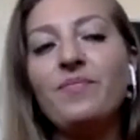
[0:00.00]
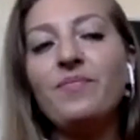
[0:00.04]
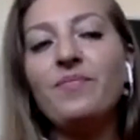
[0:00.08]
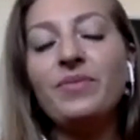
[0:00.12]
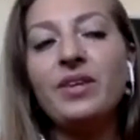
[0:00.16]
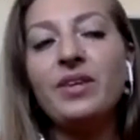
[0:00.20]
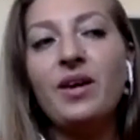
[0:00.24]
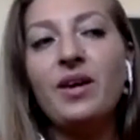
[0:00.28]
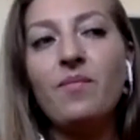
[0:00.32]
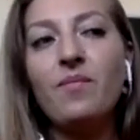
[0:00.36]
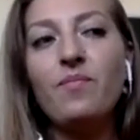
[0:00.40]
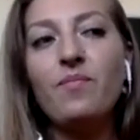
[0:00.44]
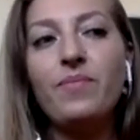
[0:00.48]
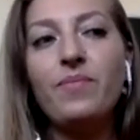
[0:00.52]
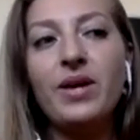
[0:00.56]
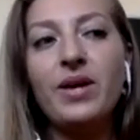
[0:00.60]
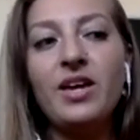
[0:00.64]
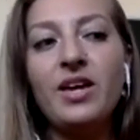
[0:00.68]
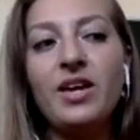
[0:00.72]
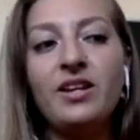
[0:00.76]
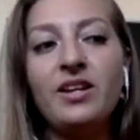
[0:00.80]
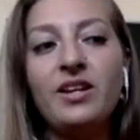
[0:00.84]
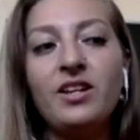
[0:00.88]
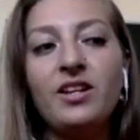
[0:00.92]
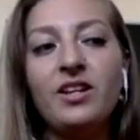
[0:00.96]
been
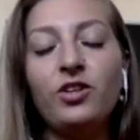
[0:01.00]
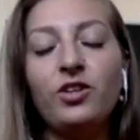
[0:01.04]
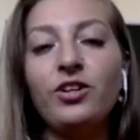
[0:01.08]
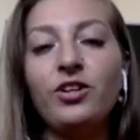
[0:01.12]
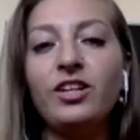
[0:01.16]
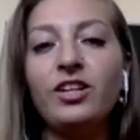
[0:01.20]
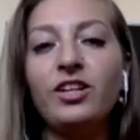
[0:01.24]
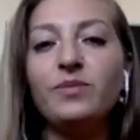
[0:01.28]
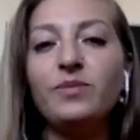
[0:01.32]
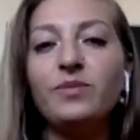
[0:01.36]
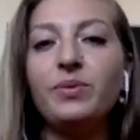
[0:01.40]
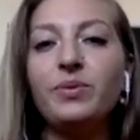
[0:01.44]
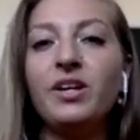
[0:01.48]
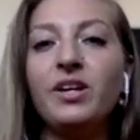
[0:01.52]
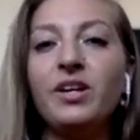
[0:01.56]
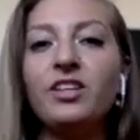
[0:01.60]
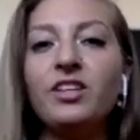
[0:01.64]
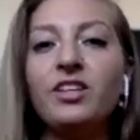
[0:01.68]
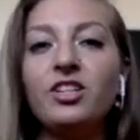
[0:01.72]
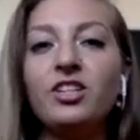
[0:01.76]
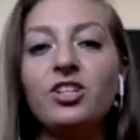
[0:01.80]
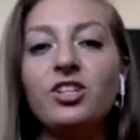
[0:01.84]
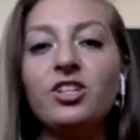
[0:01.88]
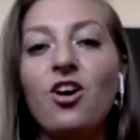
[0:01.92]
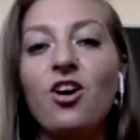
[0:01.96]
learning to play the
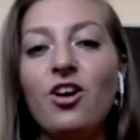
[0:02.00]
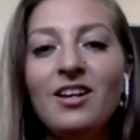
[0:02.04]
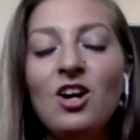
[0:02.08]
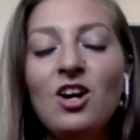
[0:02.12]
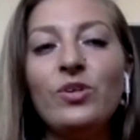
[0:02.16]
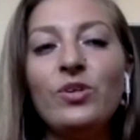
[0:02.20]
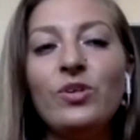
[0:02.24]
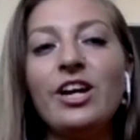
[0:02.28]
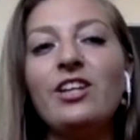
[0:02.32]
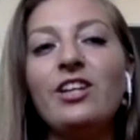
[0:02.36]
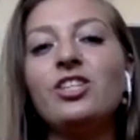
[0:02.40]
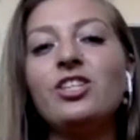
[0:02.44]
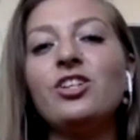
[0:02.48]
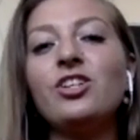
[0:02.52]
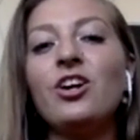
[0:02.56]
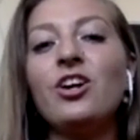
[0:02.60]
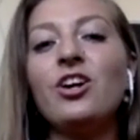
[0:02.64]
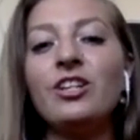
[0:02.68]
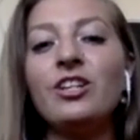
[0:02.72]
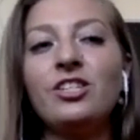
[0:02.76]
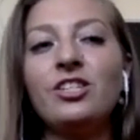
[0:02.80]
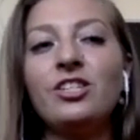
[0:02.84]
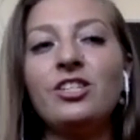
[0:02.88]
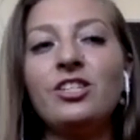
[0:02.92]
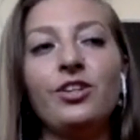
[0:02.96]
guitar, which I had
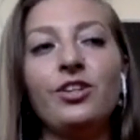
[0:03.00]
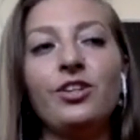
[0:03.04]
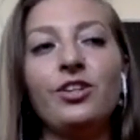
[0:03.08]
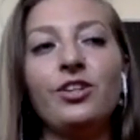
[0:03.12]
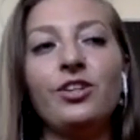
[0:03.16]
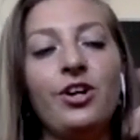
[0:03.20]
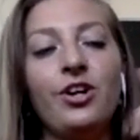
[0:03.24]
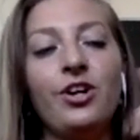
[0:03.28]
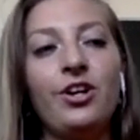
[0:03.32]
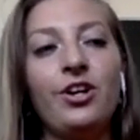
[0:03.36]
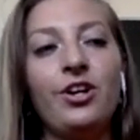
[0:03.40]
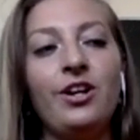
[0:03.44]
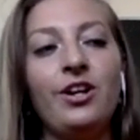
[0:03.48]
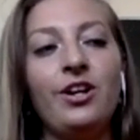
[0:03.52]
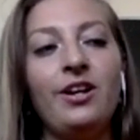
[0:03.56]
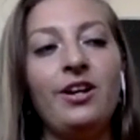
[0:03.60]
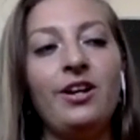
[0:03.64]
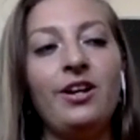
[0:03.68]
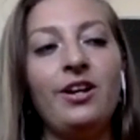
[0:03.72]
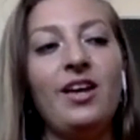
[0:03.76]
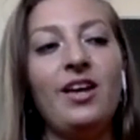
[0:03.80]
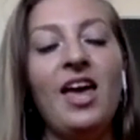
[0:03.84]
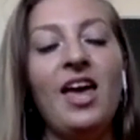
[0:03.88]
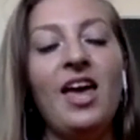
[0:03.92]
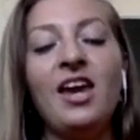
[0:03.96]
started to learn
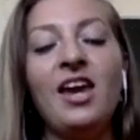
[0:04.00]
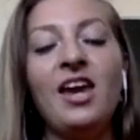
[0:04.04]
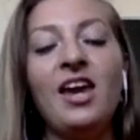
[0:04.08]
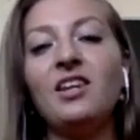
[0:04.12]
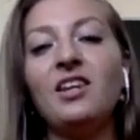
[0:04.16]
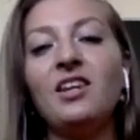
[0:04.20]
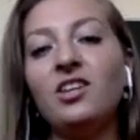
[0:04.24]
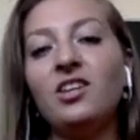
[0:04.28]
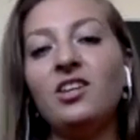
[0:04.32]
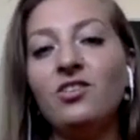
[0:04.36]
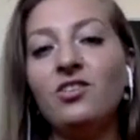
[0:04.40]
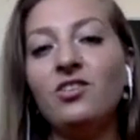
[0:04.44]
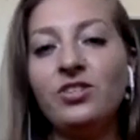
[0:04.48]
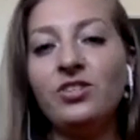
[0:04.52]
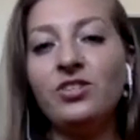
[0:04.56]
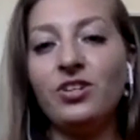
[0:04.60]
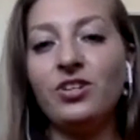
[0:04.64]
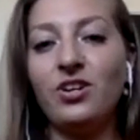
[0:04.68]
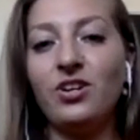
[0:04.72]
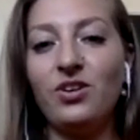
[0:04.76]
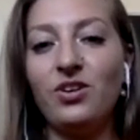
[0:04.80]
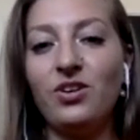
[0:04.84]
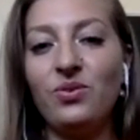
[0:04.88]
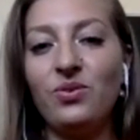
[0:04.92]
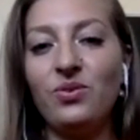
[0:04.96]
8 years
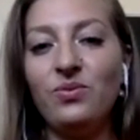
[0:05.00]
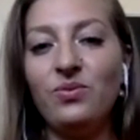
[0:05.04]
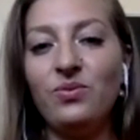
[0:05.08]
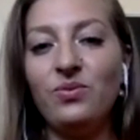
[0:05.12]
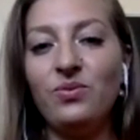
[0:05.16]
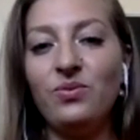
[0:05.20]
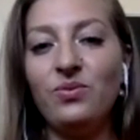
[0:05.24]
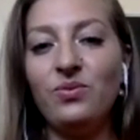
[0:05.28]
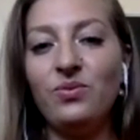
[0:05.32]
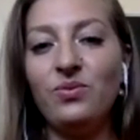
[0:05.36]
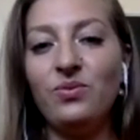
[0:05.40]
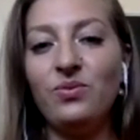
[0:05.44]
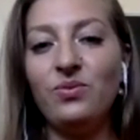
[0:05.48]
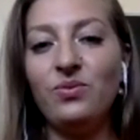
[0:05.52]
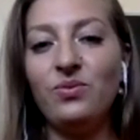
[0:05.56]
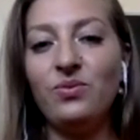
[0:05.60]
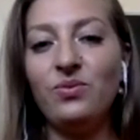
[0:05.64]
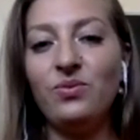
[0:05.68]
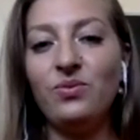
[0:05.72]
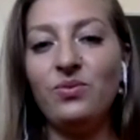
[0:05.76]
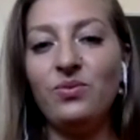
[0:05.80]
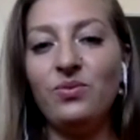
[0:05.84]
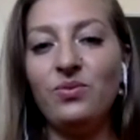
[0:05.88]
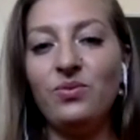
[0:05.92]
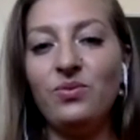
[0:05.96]
ago, but
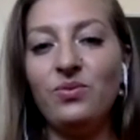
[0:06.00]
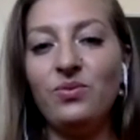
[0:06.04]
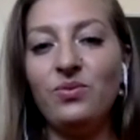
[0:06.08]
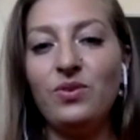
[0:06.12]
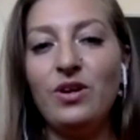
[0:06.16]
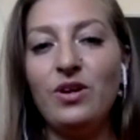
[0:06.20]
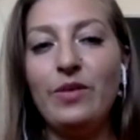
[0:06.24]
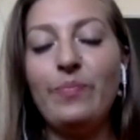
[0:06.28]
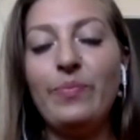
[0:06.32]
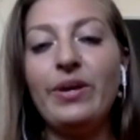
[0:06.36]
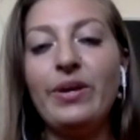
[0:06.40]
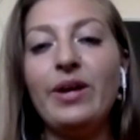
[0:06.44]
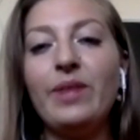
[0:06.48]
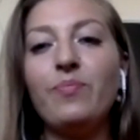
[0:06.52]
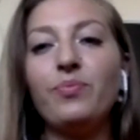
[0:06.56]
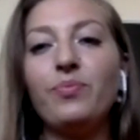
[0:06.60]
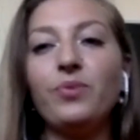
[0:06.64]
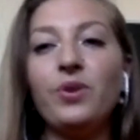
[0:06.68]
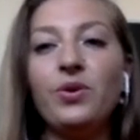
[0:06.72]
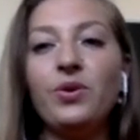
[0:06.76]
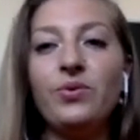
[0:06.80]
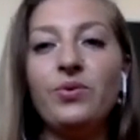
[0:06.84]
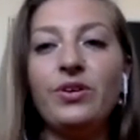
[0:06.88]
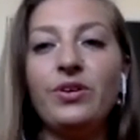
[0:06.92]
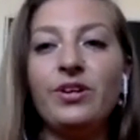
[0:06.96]
I broke
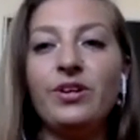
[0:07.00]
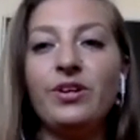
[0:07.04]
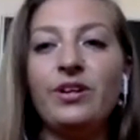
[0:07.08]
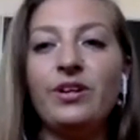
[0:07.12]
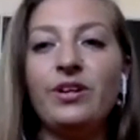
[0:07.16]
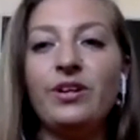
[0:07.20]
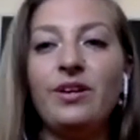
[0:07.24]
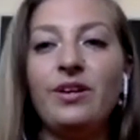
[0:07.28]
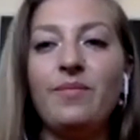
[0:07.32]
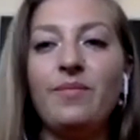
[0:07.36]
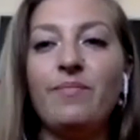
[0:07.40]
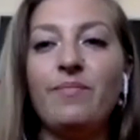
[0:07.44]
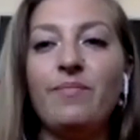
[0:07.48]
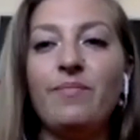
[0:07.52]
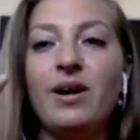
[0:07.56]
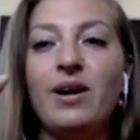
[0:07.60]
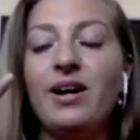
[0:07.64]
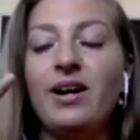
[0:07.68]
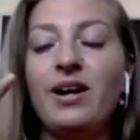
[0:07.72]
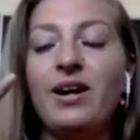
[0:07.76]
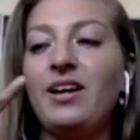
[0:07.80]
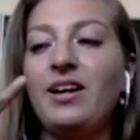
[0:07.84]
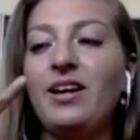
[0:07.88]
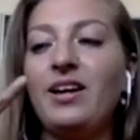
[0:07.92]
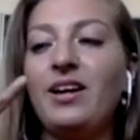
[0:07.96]
my
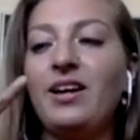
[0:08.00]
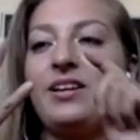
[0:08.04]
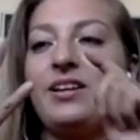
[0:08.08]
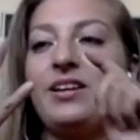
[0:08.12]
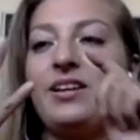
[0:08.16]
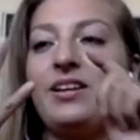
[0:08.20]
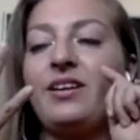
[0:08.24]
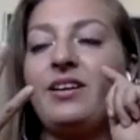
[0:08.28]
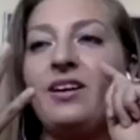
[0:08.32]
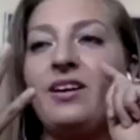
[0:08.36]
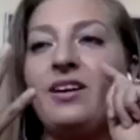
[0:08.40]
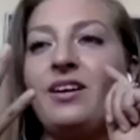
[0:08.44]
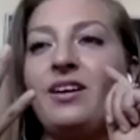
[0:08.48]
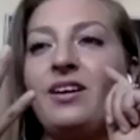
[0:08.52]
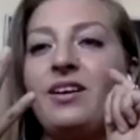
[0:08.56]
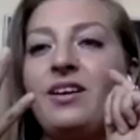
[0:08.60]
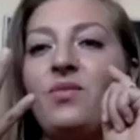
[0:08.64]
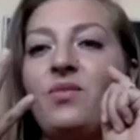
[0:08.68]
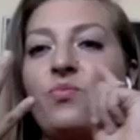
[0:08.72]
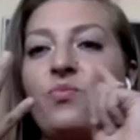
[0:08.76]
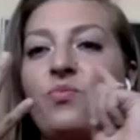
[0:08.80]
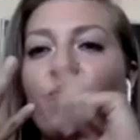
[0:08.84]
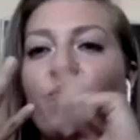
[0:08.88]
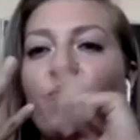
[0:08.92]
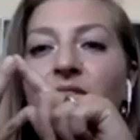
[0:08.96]

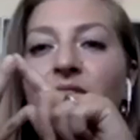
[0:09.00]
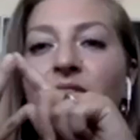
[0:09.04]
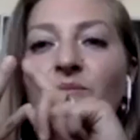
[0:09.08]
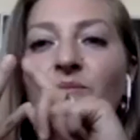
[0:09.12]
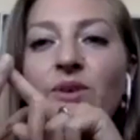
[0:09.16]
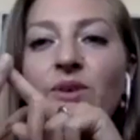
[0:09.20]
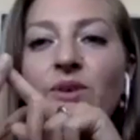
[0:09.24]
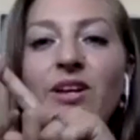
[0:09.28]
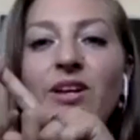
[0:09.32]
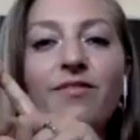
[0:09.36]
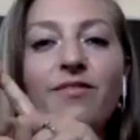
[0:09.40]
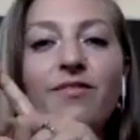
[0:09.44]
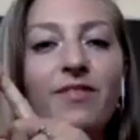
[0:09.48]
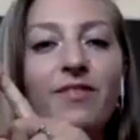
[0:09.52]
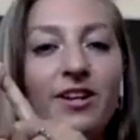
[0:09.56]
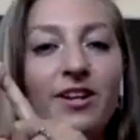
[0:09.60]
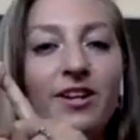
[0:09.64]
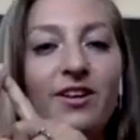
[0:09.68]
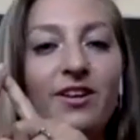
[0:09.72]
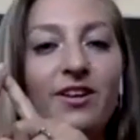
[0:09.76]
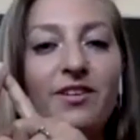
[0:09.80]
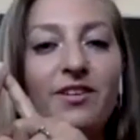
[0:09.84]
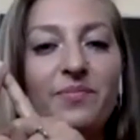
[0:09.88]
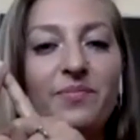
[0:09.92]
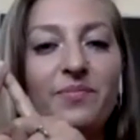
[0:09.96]
right ring finger
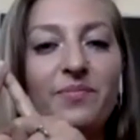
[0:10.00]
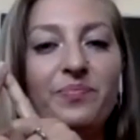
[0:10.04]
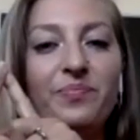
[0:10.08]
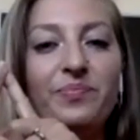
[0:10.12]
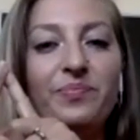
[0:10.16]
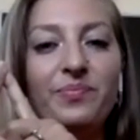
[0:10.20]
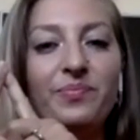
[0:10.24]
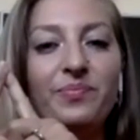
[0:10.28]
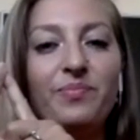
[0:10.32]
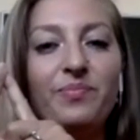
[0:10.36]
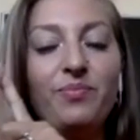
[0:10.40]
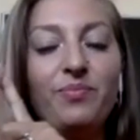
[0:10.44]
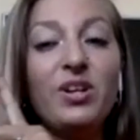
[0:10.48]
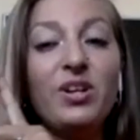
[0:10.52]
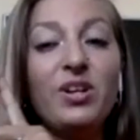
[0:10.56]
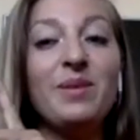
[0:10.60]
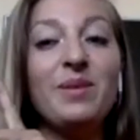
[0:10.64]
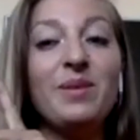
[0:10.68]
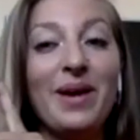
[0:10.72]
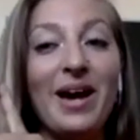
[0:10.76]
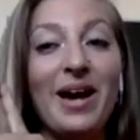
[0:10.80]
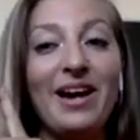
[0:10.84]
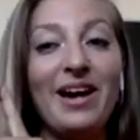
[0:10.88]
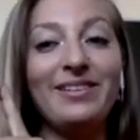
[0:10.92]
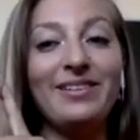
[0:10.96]
pretty
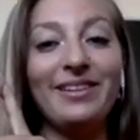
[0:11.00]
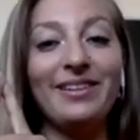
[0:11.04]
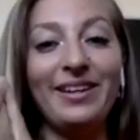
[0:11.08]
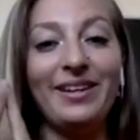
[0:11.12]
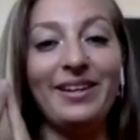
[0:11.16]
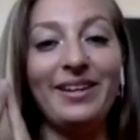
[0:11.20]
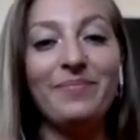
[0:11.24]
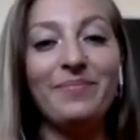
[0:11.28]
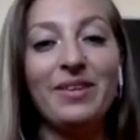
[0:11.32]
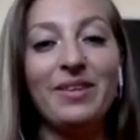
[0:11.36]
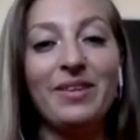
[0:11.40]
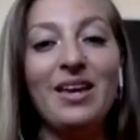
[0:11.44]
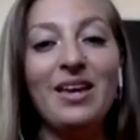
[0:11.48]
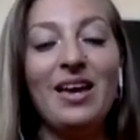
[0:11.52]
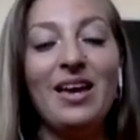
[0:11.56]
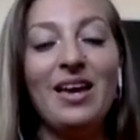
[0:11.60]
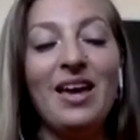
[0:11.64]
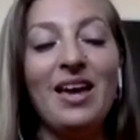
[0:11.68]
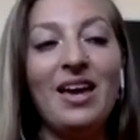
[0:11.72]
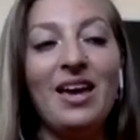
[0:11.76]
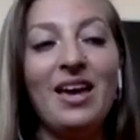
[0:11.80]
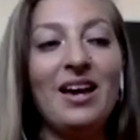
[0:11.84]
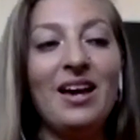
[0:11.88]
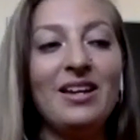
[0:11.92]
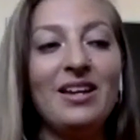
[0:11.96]
badly.
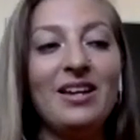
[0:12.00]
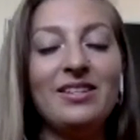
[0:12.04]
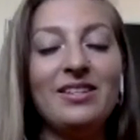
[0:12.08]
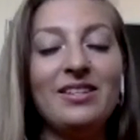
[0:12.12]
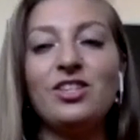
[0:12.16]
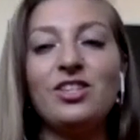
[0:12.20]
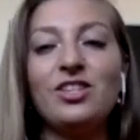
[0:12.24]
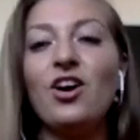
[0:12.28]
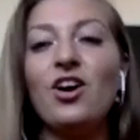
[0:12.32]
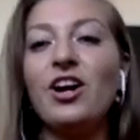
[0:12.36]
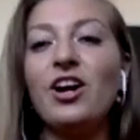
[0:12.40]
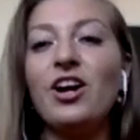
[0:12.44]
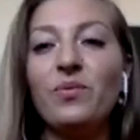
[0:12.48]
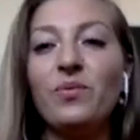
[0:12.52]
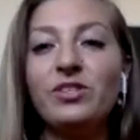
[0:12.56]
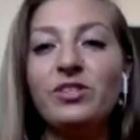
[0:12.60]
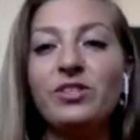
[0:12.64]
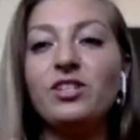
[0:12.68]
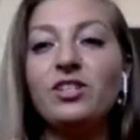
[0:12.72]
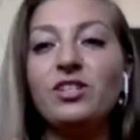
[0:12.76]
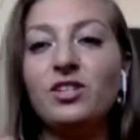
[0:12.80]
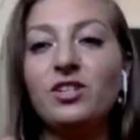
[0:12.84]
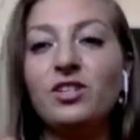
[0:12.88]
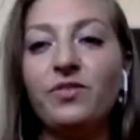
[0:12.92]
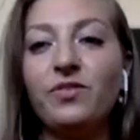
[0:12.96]
And sorry, I wasn't just
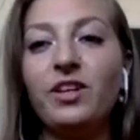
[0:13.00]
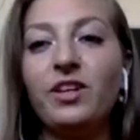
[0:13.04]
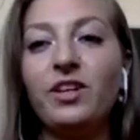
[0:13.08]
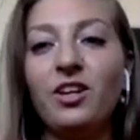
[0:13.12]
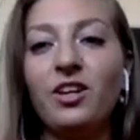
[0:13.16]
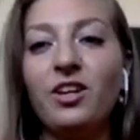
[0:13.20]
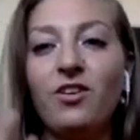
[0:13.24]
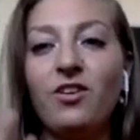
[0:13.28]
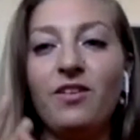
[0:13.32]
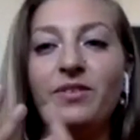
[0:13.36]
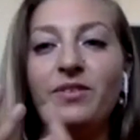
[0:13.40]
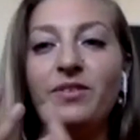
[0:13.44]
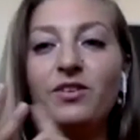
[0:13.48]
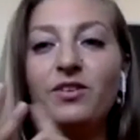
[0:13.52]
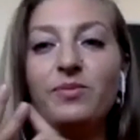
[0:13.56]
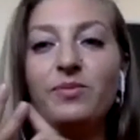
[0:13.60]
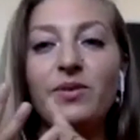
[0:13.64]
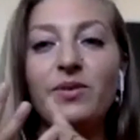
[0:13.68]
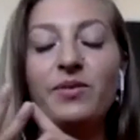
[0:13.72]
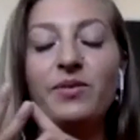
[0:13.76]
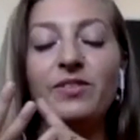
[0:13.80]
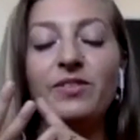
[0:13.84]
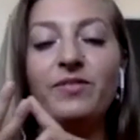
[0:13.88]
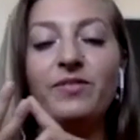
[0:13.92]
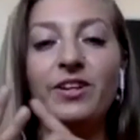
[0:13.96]
flicking you off. That was my ring
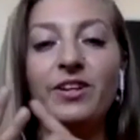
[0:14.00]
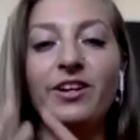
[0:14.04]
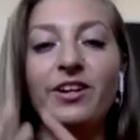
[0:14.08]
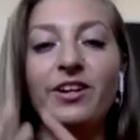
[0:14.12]
finger.